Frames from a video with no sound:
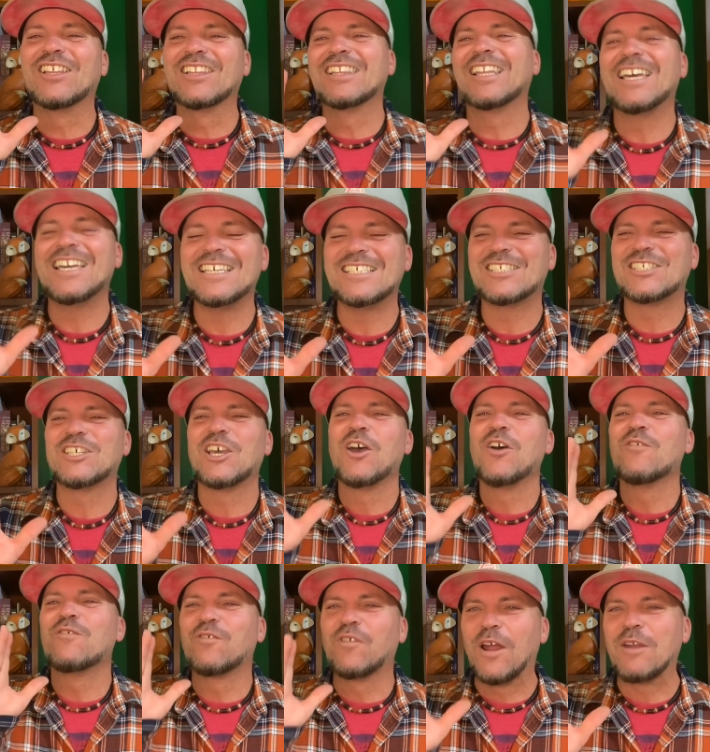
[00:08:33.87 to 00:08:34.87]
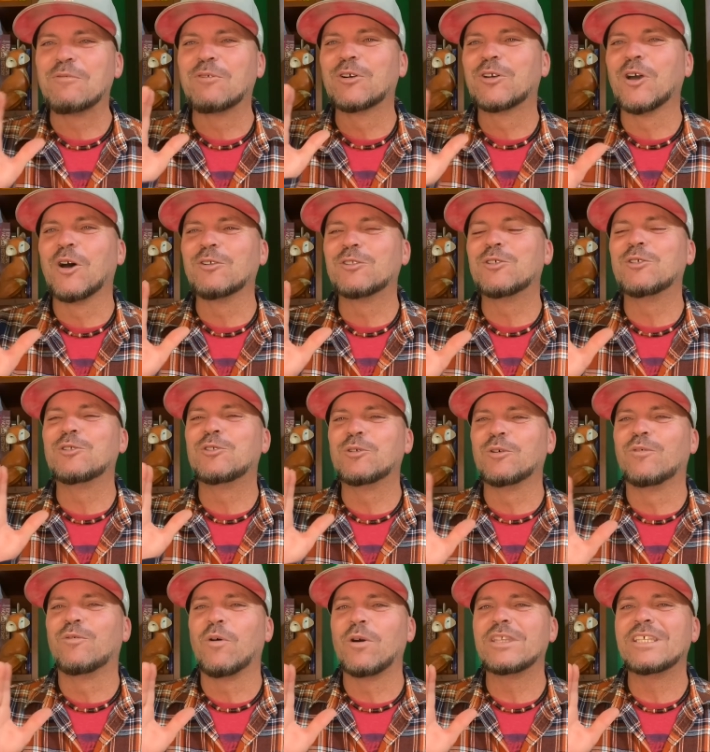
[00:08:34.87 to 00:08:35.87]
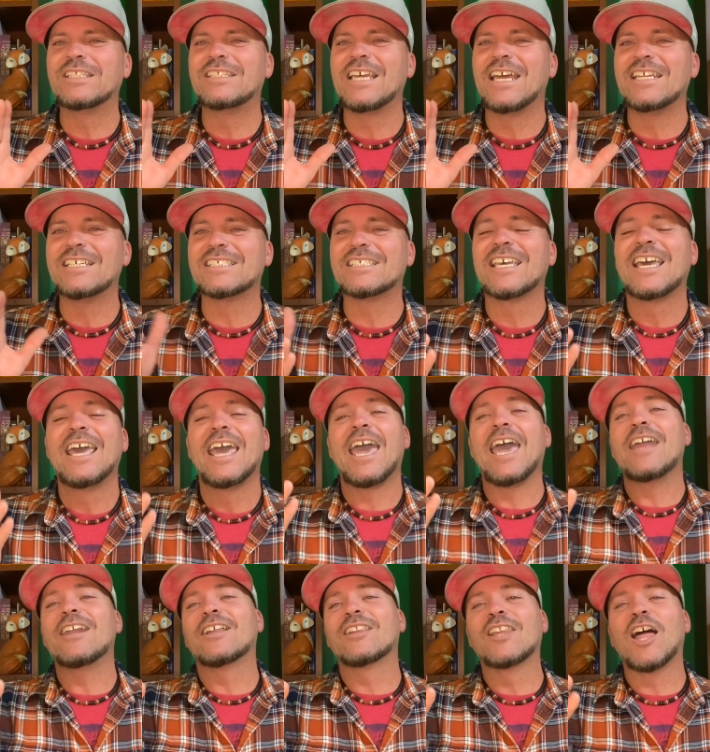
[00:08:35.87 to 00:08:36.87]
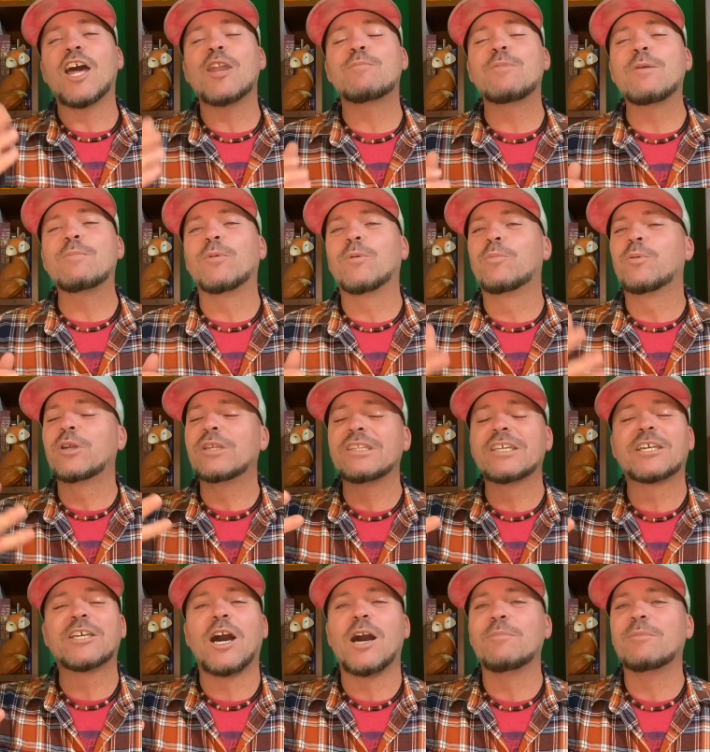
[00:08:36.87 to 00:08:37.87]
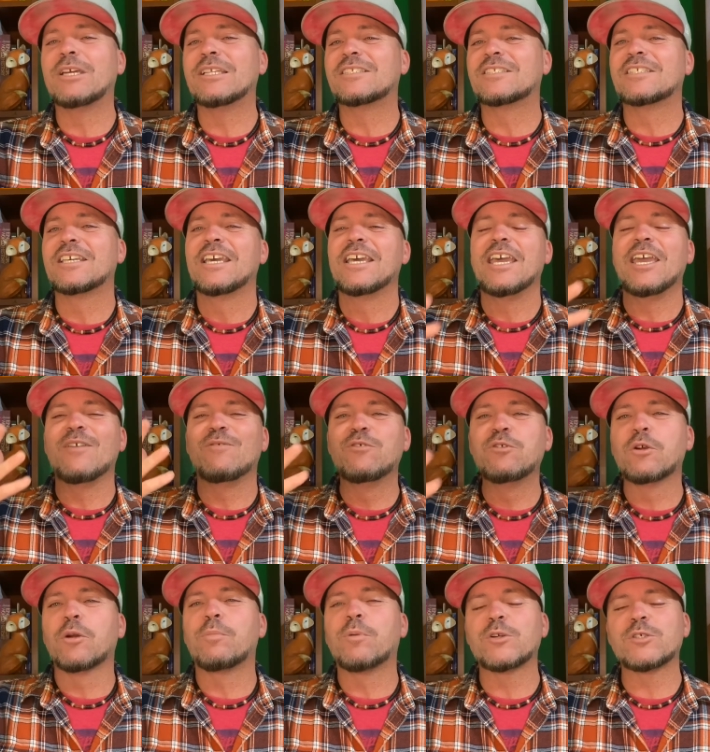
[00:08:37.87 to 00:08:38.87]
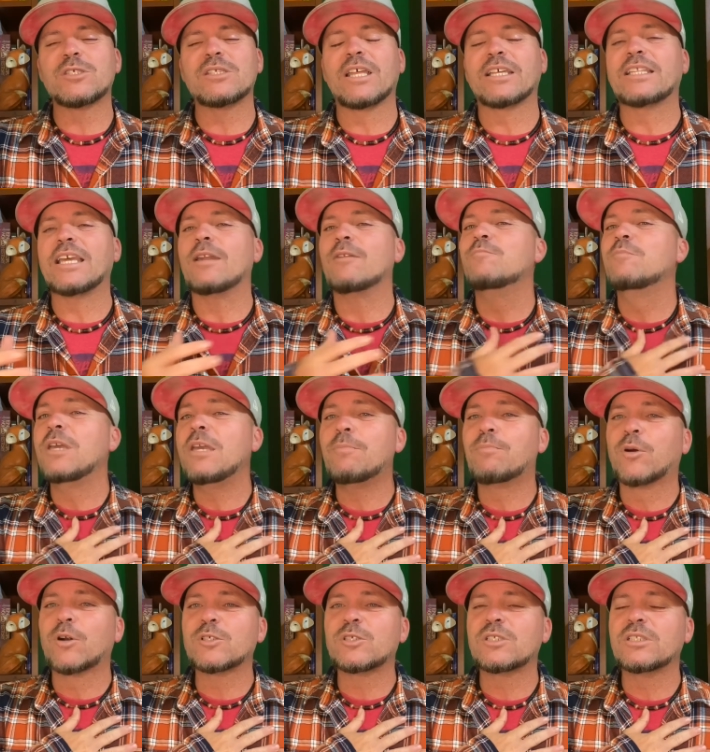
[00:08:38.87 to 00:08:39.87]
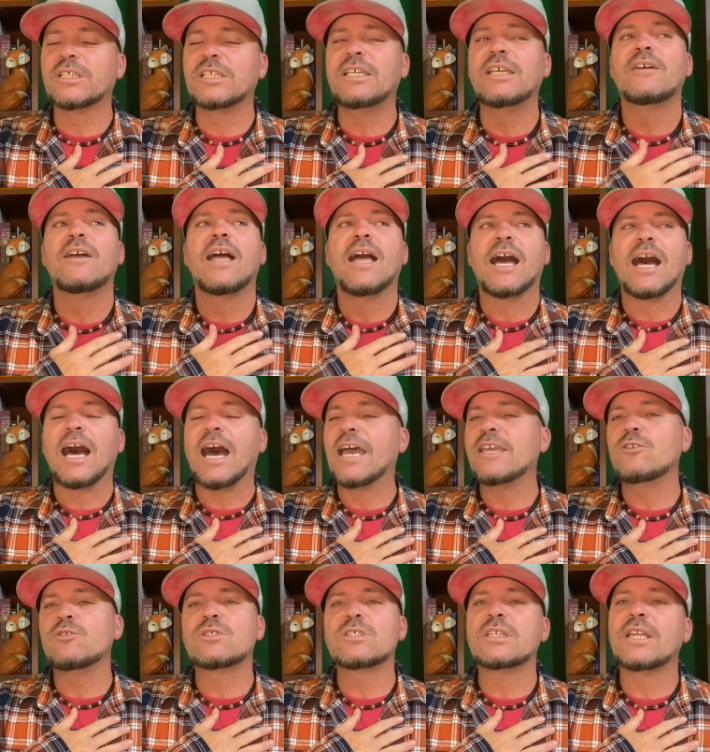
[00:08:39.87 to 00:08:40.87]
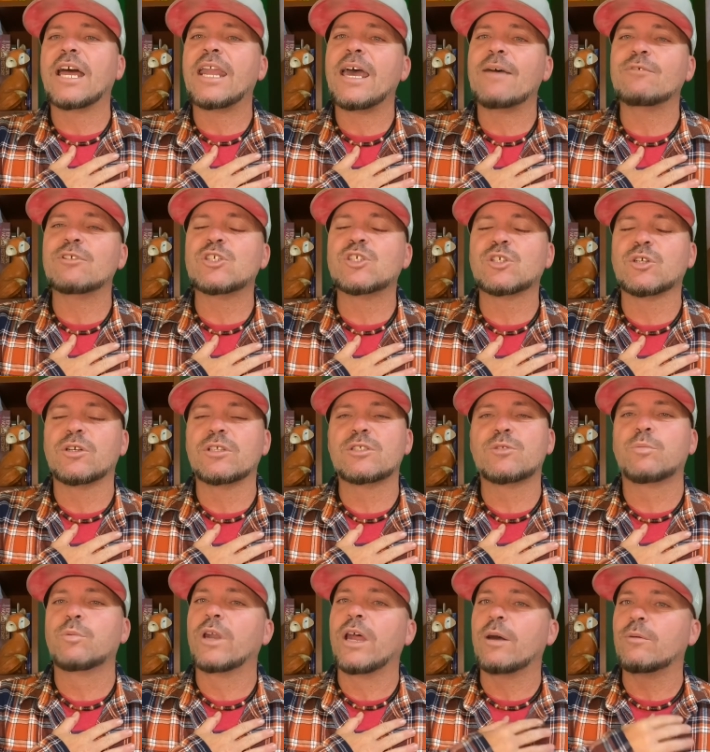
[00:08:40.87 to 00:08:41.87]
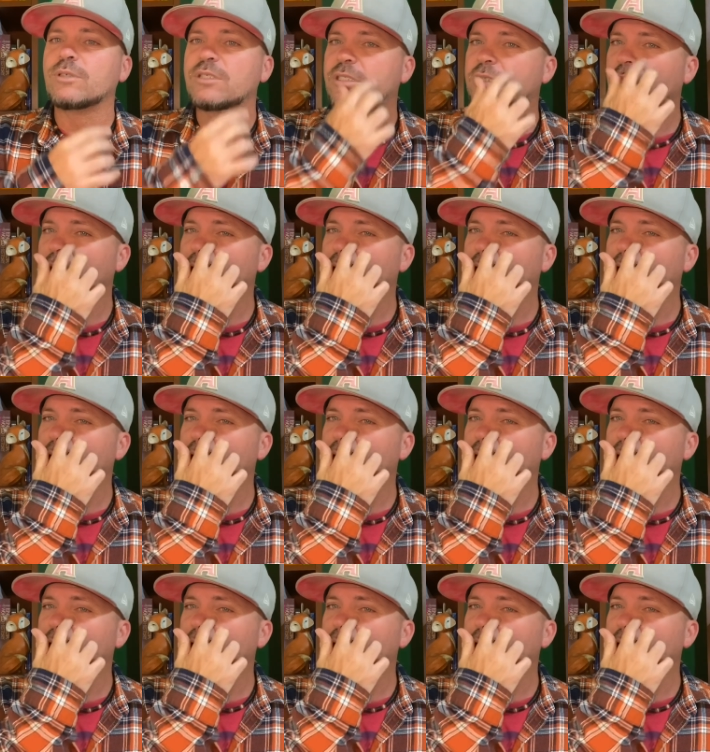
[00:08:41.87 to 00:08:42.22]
links Fred will go to to avoid the dentist. And a lot of people put in the comments if you're a person like that. Me personally, I used to not have insurance when I was